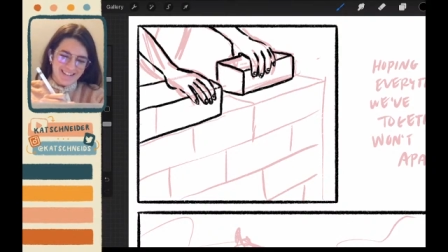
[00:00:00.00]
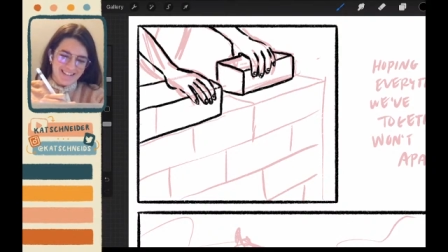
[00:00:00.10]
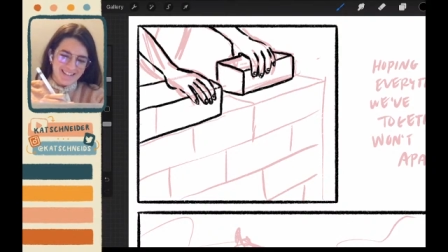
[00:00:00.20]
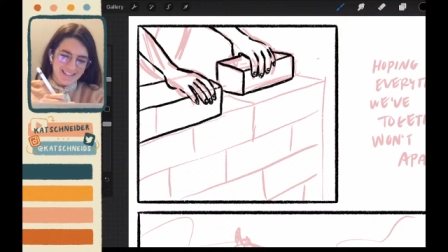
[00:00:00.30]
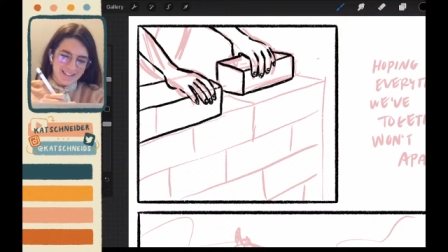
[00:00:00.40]

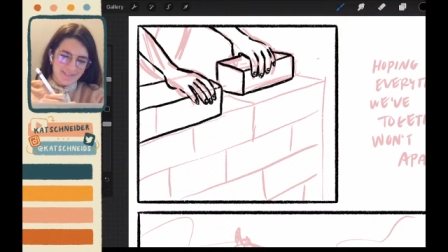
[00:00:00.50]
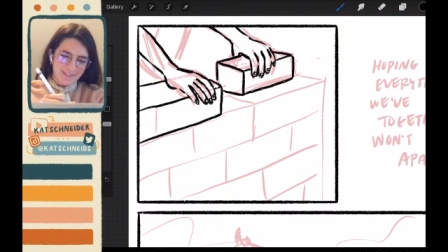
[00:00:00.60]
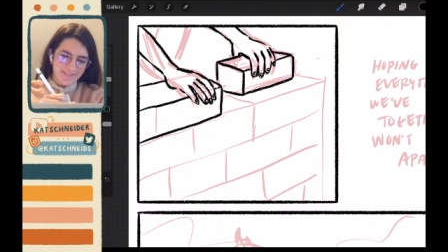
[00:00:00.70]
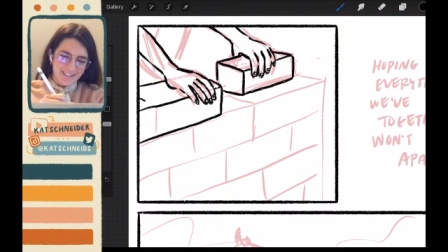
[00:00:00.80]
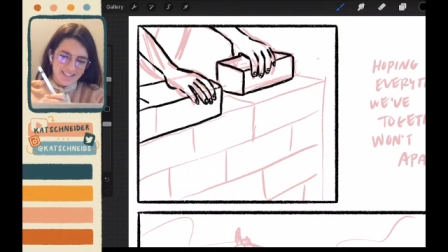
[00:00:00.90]
Yeah, that's pretty
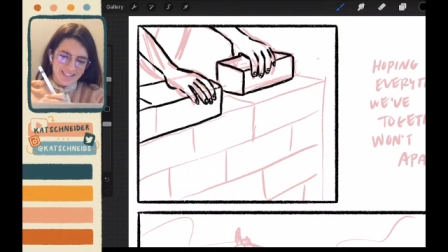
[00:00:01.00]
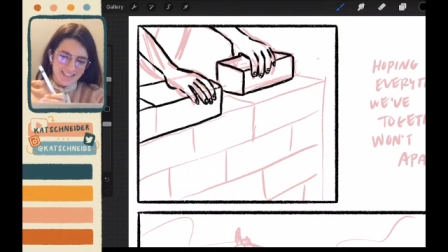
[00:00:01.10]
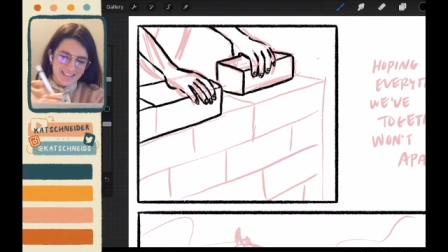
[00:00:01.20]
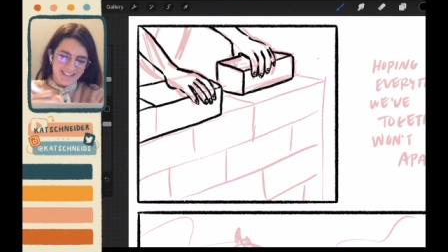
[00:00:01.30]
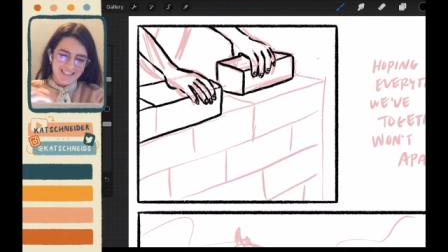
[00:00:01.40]
much
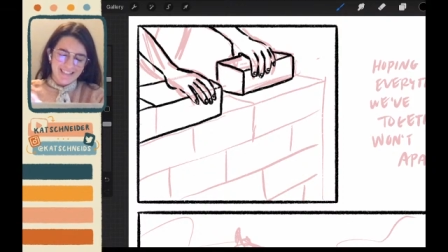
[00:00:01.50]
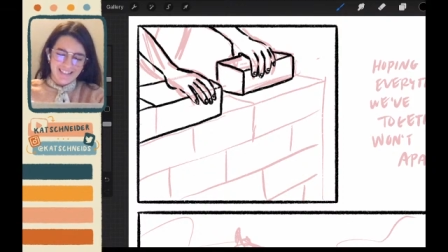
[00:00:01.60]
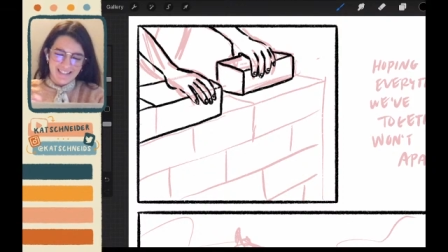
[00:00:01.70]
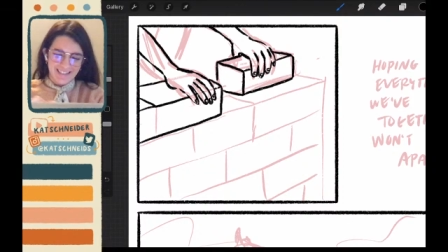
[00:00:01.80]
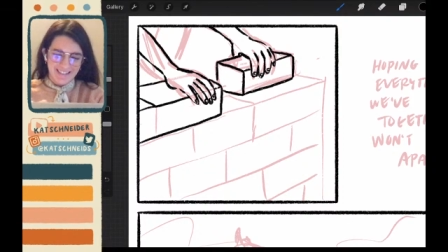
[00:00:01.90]
that's
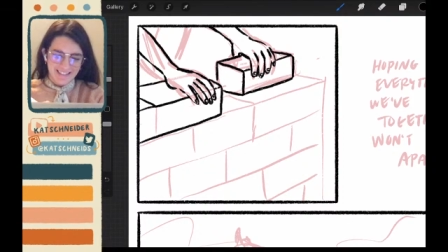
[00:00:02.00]
it.